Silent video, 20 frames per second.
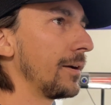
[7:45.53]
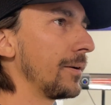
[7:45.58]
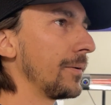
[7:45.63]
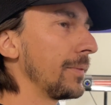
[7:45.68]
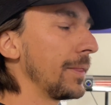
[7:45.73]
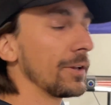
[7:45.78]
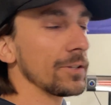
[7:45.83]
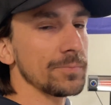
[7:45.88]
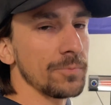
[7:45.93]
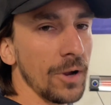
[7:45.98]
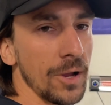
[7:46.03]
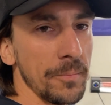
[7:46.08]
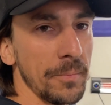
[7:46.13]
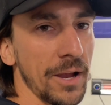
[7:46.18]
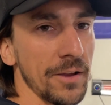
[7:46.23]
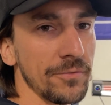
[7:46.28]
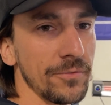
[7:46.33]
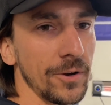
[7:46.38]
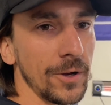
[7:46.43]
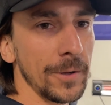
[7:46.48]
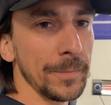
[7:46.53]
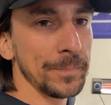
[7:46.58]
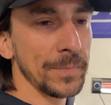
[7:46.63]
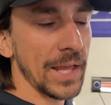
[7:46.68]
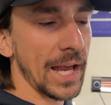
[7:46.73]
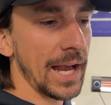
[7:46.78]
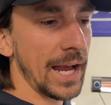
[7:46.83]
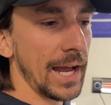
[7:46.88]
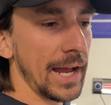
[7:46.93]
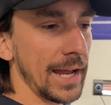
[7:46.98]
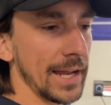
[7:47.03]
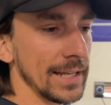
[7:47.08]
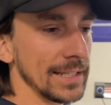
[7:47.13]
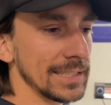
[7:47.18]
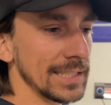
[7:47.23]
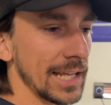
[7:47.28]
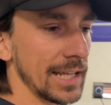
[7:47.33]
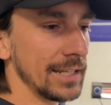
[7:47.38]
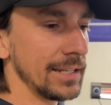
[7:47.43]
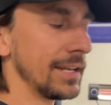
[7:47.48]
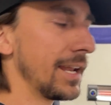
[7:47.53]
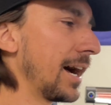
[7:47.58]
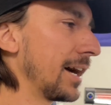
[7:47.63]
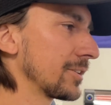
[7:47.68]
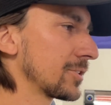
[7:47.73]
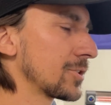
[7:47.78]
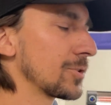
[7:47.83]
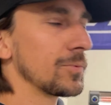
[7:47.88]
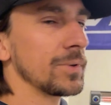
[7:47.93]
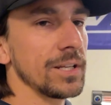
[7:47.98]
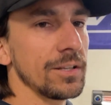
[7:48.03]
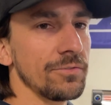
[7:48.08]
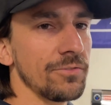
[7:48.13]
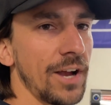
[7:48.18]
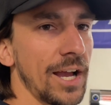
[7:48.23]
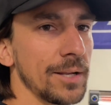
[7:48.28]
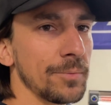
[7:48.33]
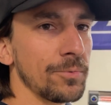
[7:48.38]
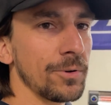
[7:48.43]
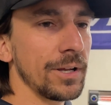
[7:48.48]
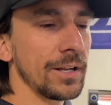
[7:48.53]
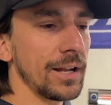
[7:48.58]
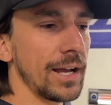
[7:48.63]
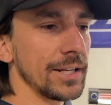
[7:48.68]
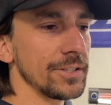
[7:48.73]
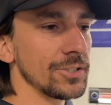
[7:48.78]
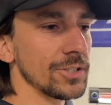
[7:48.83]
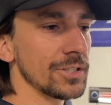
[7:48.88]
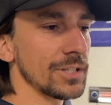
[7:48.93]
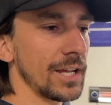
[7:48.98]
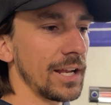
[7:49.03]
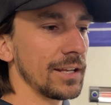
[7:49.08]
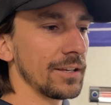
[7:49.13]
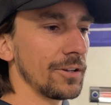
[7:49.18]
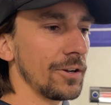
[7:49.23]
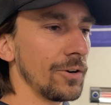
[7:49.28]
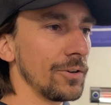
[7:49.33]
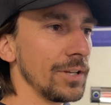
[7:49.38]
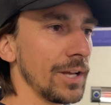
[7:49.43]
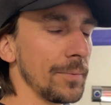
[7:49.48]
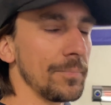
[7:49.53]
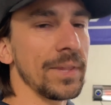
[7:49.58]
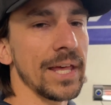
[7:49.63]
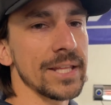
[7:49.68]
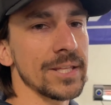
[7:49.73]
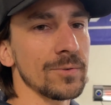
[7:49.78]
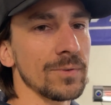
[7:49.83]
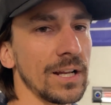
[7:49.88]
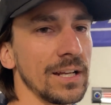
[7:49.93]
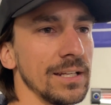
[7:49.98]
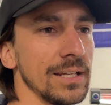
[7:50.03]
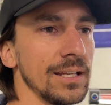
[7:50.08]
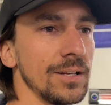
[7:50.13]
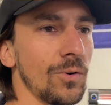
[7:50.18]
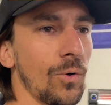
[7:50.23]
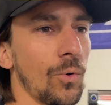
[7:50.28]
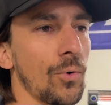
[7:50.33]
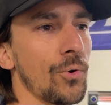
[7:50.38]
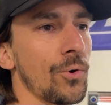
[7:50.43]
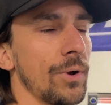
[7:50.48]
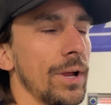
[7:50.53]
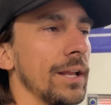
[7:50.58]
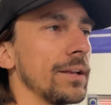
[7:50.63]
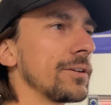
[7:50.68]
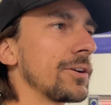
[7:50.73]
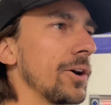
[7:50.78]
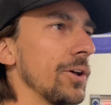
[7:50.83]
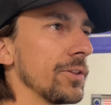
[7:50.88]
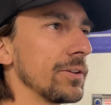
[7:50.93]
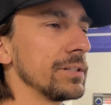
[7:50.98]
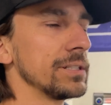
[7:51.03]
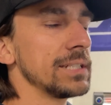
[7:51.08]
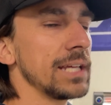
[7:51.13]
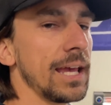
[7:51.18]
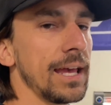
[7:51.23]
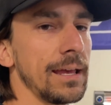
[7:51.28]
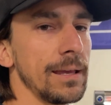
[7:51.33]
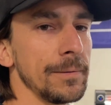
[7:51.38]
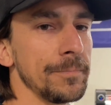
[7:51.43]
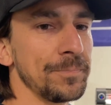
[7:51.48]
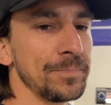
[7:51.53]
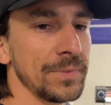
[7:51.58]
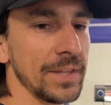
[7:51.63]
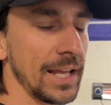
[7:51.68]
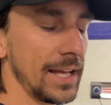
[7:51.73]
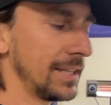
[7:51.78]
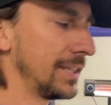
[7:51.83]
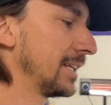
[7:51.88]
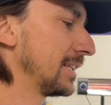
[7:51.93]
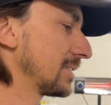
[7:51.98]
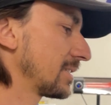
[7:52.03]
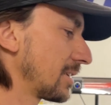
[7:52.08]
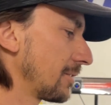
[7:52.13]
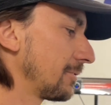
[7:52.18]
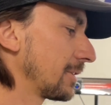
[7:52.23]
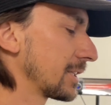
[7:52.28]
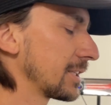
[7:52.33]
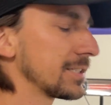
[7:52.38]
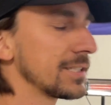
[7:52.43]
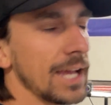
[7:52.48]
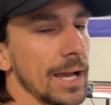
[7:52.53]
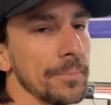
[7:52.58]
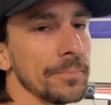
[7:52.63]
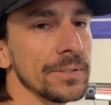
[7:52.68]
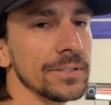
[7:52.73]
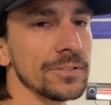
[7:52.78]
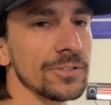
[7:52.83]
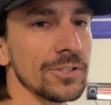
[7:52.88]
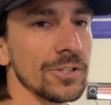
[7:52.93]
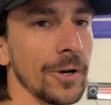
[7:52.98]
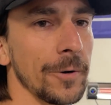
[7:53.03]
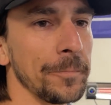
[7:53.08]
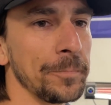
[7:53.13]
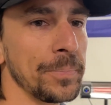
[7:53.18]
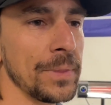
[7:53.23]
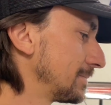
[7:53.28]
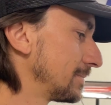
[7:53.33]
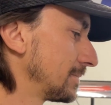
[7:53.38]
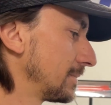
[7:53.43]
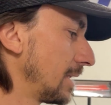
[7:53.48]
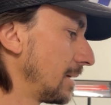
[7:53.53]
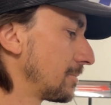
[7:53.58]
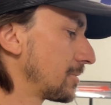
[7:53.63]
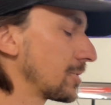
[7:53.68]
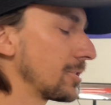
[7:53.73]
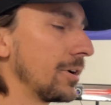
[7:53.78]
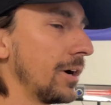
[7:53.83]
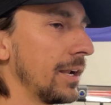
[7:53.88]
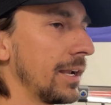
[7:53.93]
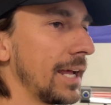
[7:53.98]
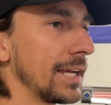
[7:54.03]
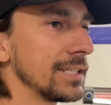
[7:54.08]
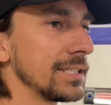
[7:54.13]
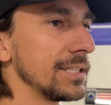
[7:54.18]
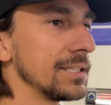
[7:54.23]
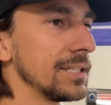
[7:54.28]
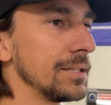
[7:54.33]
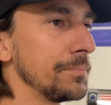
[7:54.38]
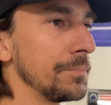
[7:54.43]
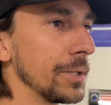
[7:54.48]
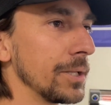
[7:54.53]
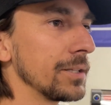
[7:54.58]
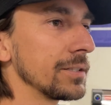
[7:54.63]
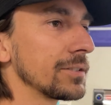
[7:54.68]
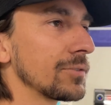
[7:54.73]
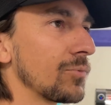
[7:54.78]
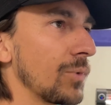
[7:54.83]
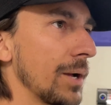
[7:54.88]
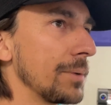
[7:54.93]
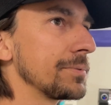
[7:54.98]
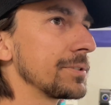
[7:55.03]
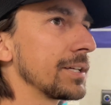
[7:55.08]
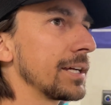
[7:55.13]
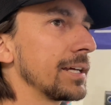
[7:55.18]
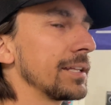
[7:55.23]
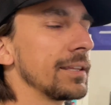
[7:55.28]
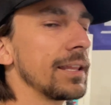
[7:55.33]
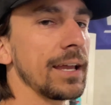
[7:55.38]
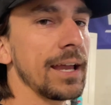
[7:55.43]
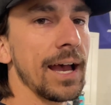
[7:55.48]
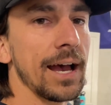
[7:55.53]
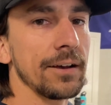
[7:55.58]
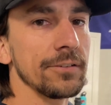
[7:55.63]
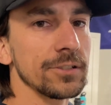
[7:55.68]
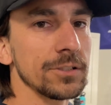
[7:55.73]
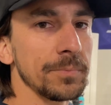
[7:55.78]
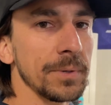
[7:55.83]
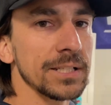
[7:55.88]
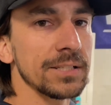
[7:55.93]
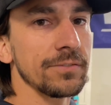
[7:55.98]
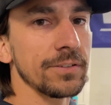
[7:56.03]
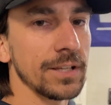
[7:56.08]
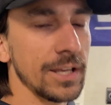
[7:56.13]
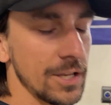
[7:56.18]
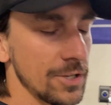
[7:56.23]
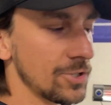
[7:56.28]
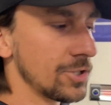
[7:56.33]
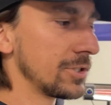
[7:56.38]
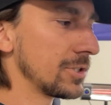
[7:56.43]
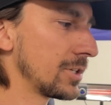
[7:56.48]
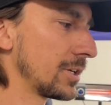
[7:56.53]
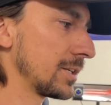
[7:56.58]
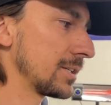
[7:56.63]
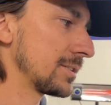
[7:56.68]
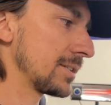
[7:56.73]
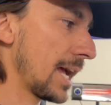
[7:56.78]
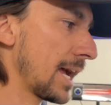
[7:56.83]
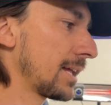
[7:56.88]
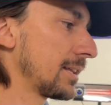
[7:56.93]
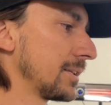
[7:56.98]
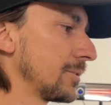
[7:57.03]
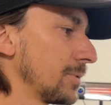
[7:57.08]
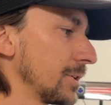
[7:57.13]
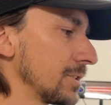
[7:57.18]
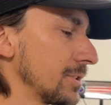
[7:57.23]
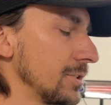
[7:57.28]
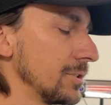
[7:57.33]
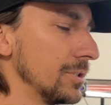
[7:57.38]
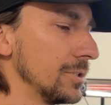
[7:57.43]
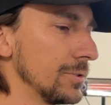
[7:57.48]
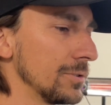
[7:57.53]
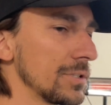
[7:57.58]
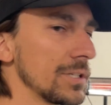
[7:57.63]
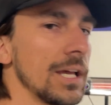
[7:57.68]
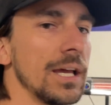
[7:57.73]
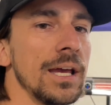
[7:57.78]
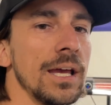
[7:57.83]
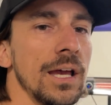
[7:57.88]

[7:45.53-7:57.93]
That was probably my fault. I tend not to read fine print. I just kind of go, yep, that's what I need, order it, call it a day, and then stuff like this happens. So I'm sure on ICT Billet's website, they have specifications on exactly what to use.